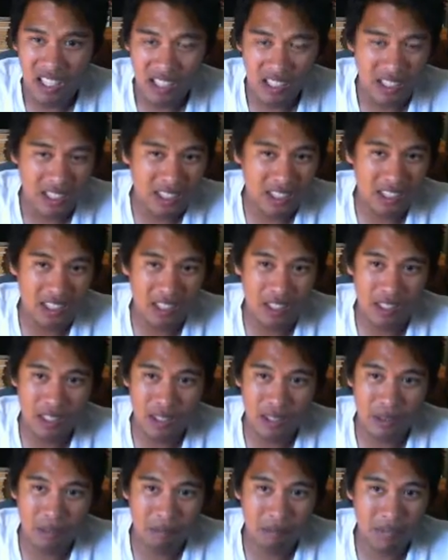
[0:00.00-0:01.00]

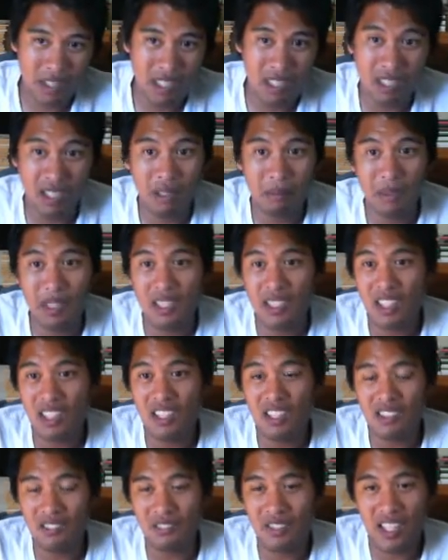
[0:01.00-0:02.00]
Um, among
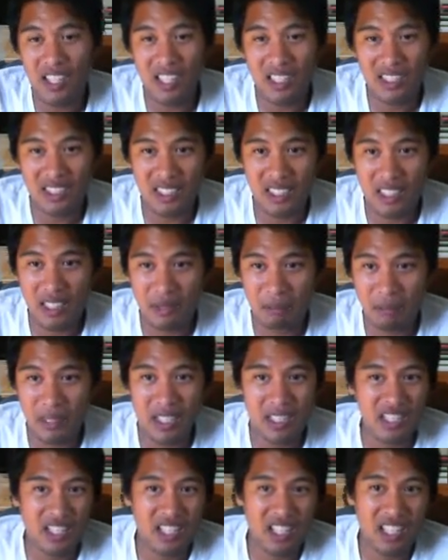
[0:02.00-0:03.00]
other fights, and
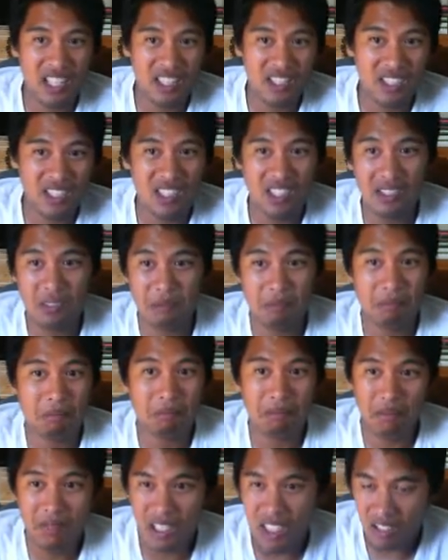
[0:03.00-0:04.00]
Benson Henderson
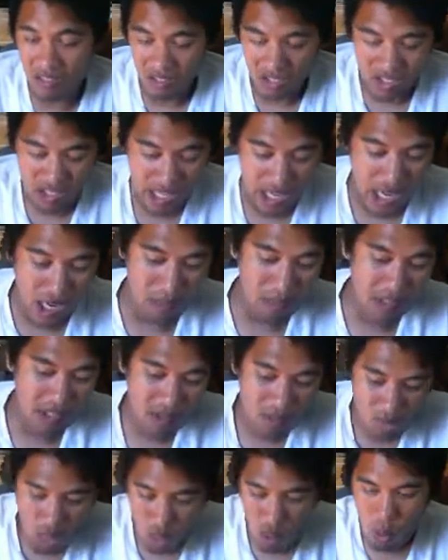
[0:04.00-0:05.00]
never tapped.
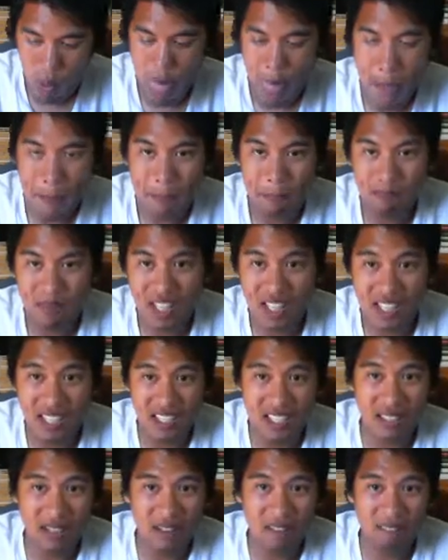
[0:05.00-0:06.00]

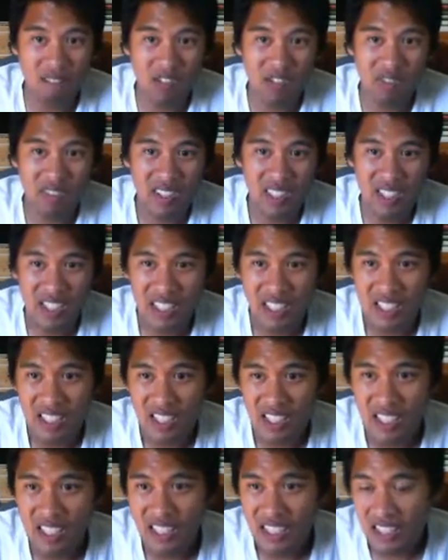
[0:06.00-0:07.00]
Um,
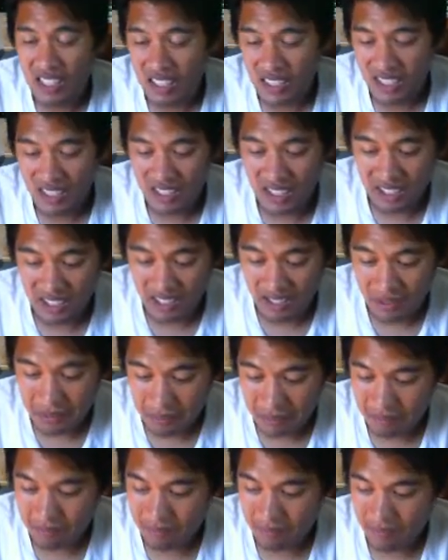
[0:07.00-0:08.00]
you
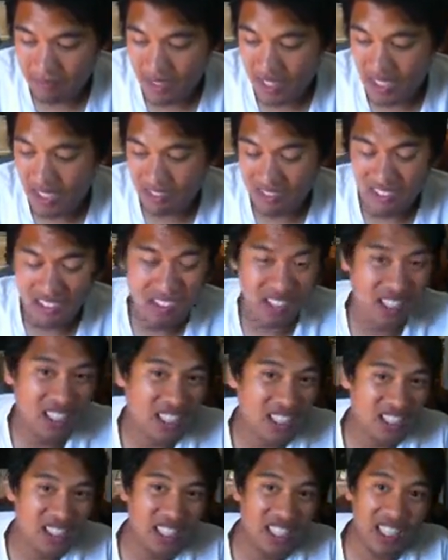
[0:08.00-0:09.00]
know, after a
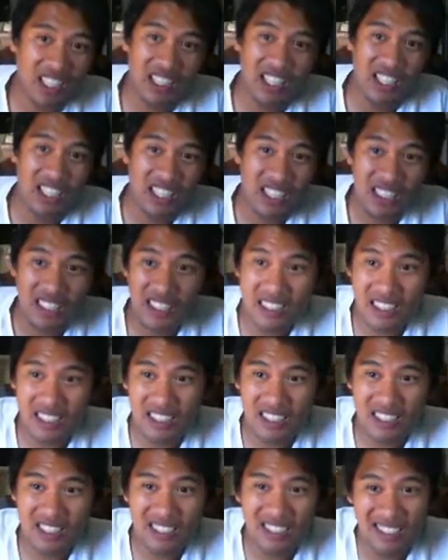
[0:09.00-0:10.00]
loss like
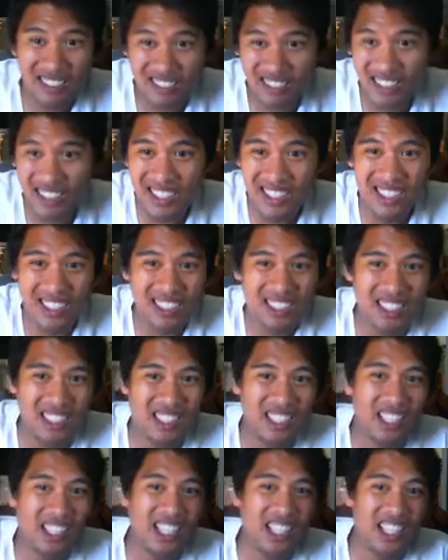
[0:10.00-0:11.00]
this, there really isn't
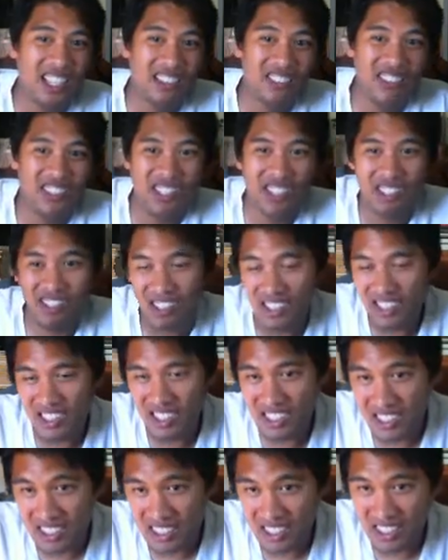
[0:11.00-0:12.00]
a need for a
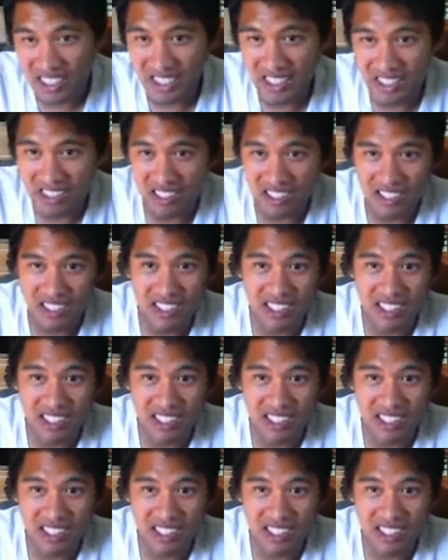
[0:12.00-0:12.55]
trilogy either.